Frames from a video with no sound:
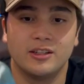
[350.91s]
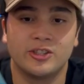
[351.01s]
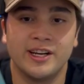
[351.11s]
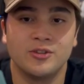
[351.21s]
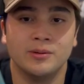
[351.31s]

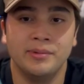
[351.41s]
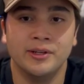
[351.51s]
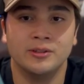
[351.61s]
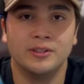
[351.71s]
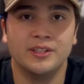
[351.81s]
trying to
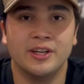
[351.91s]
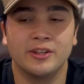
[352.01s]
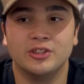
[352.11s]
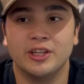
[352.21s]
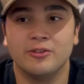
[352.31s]
appeal to the
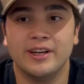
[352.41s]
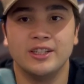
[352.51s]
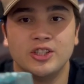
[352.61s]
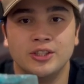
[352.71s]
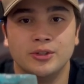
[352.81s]
younger
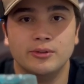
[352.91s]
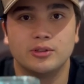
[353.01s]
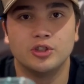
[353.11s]
generation who's